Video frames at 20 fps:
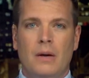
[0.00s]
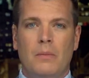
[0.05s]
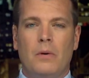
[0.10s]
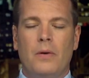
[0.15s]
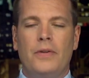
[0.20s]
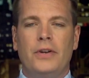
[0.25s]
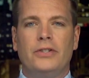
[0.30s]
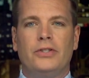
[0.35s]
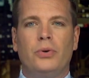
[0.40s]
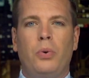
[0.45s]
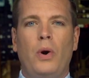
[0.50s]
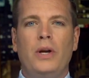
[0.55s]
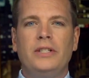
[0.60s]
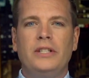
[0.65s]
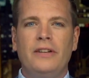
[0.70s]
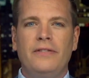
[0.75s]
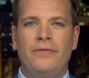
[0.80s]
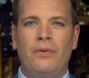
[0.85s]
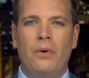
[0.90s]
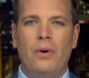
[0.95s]
More than
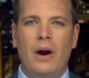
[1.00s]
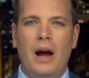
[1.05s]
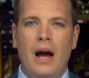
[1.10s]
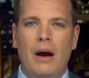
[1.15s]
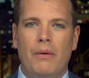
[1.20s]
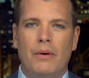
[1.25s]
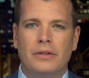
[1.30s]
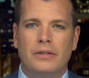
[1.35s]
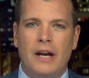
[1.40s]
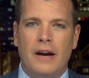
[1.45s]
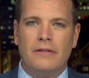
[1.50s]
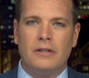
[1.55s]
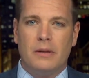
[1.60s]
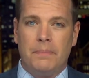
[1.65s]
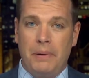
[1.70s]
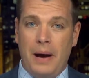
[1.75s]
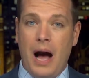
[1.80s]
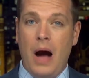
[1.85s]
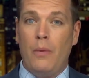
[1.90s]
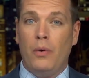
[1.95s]
24 hours after the
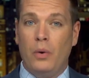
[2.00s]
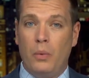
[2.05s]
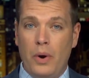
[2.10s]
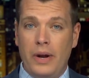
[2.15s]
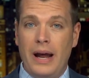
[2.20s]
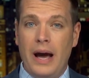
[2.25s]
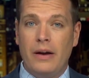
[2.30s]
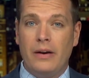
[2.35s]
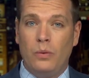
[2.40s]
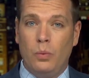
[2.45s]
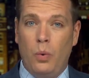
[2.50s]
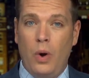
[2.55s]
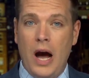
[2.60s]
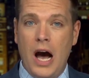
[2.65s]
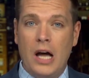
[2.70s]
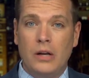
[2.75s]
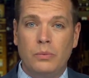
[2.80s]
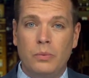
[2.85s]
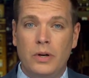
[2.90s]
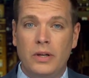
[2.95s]
power went out in
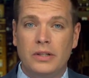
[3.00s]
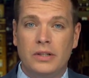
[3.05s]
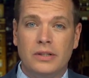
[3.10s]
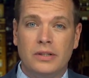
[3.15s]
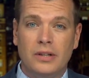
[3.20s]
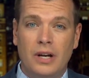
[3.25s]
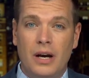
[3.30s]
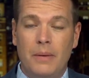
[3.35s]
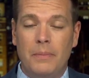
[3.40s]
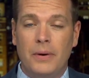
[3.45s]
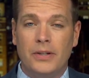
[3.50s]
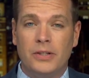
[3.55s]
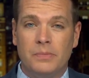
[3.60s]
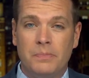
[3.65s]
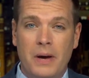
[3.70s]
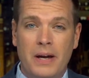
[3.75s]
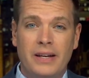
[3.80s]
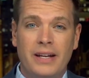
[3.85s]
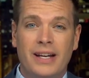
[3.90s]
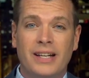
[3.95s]
Wildwood, some are
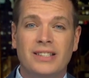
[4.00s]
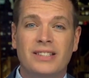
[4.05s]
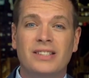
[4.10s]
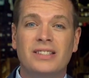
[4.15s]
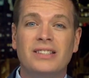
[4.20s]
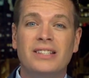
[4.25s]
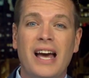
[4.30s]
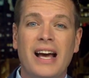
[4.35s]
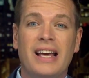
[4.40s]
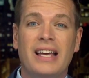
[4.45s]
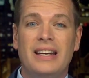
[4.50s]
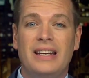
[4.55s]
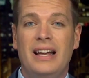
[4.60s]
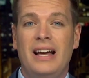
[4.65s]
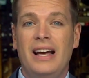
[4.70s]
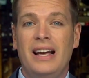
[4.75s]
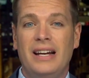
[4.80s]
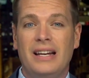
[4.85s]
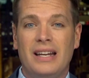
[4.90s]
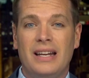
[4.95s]
spending a second
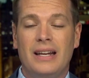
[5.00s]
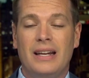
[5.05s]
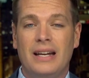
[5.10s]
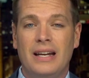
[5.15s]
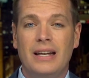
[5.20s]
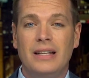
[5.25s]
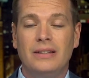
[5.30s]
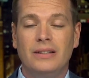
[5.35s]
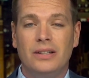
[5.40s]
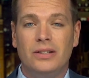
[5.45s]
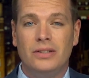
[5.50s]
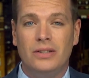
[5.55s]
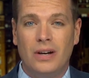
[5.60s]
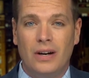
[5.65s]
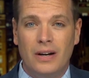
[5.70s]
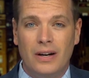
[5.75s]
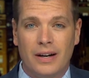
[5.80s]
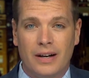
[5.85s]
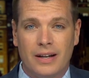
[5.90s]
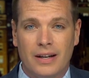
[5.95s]
night in the
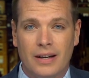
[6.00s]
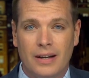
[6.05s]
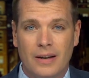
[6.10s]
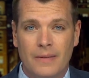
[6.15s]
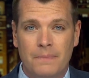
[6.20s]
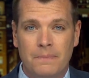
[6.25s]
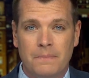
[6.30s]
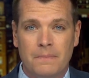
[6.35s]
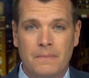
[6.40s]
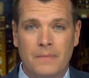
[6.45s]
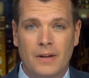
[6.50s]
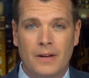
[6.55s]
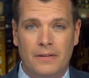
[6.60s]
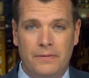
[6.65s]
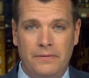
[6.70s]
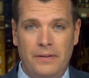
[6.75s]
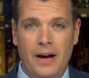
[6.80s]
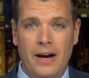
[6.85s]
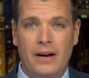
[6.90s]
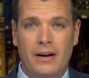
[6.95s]
dark. A
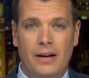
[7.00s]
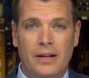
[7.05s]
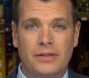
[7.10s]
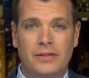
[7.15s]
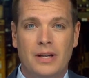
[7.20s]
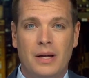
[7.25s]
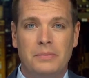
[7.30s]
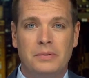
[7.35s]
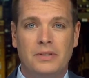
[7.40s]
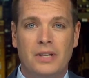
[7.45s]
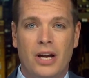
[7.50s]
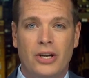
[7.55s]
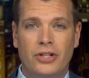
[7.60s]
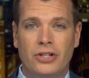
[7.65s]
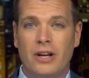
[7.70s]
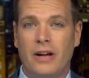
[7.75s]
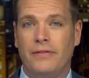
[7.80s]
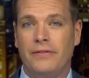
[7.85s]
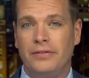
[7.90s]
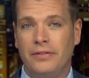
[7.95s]
fire at a
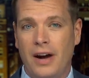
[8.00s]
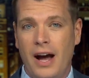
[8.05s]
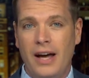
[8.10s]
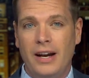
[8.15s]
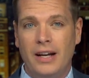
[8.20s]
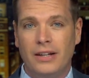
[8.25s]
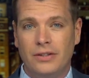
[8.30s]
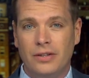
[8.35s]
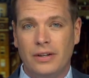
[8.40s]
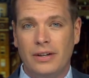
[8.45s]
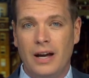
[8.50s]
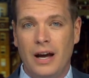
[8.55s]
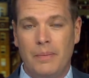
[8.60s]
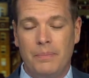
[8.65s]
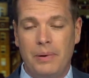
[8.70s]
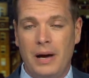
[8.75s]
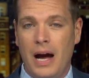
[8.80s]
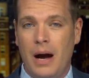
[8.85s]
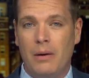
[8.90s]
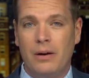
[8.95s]
substation on Friday took out
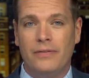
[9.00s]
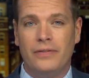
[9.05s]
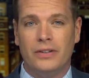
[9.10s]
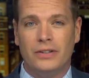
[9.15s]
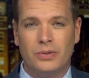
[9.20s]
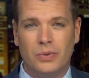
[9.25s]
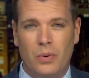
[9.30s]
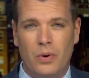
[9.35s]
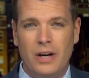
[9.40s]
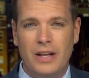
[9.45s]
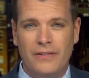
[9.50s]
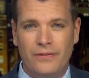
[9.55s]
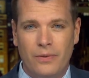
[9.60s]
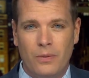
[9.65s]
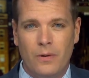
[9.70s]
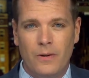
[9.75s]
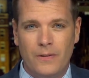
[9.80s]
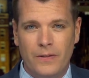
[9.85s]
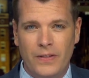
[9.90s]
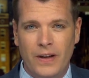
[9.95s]
power for
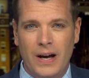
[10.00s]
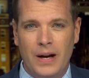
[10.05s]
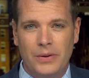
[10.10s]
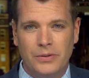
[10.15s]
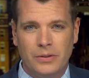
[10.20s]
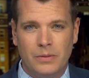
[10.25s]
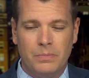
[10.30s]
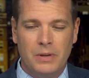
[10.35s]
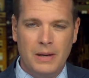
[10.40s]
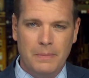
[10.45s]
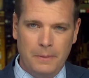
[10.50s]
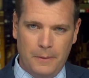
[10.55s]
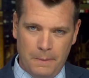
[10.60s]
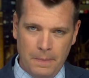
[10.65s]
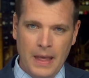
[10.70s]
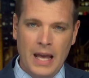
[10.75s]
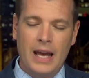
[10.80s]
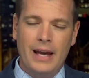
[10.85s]
24,000 people.